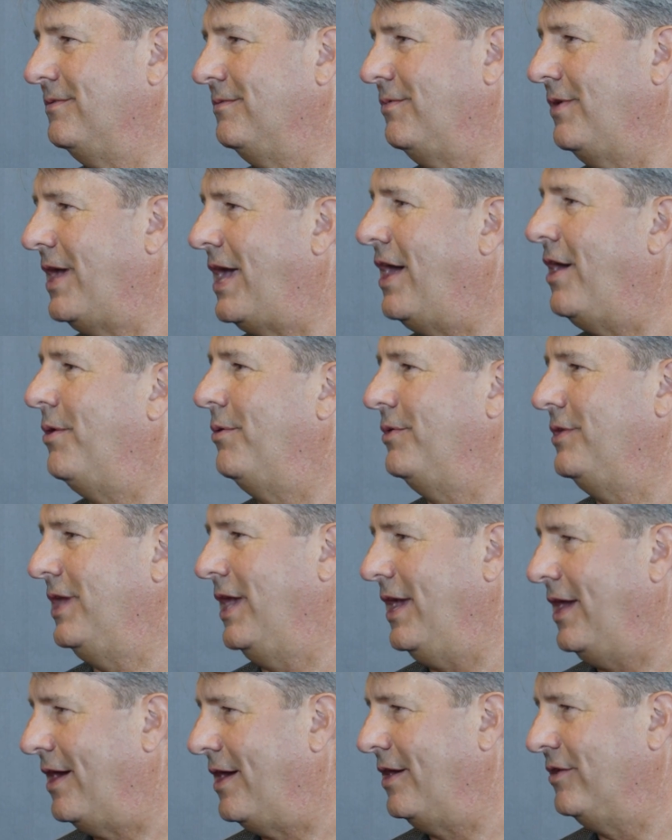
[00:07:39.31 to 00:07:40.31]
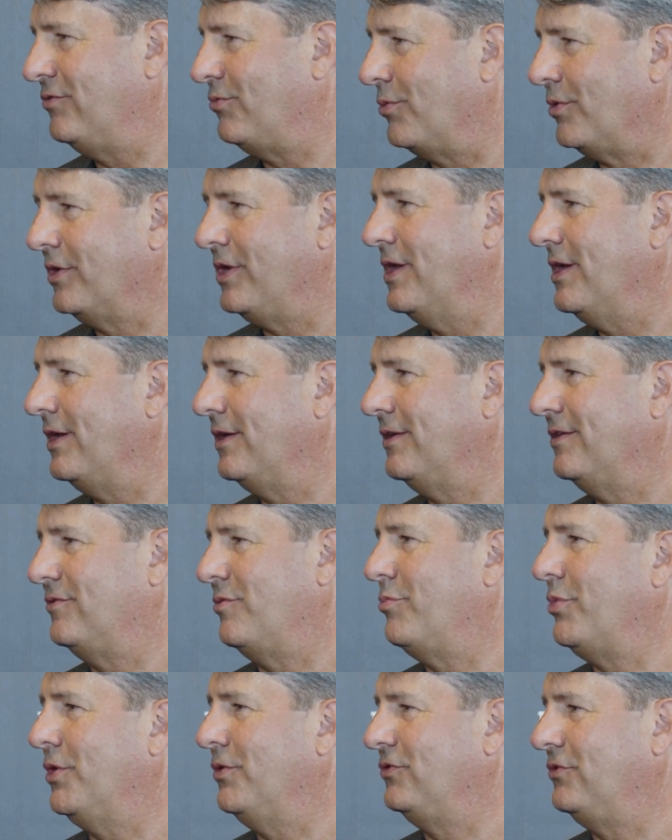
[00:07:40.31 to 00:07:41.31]
how the AI is working as
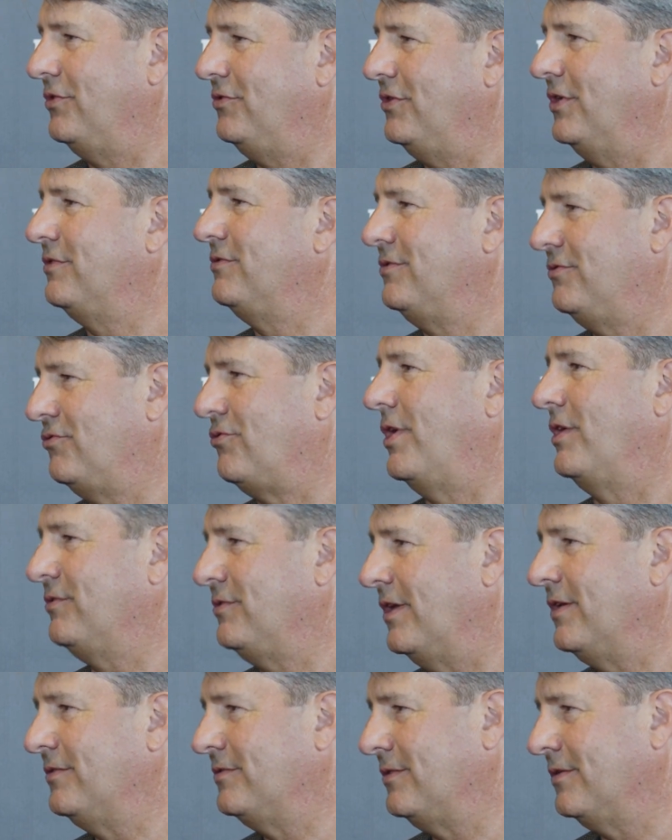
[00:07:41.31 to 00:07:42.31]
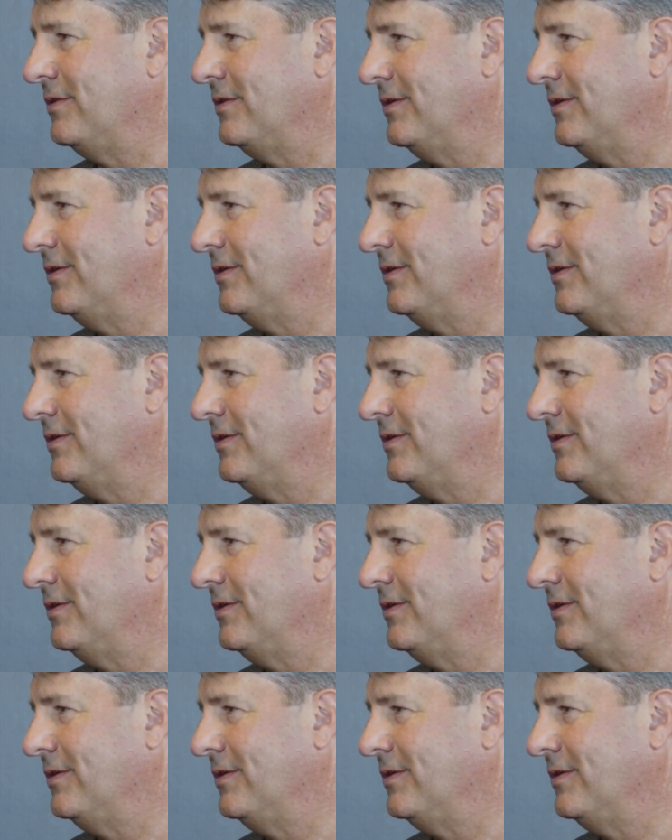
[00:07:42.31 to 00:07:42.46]
opposed to just trust us.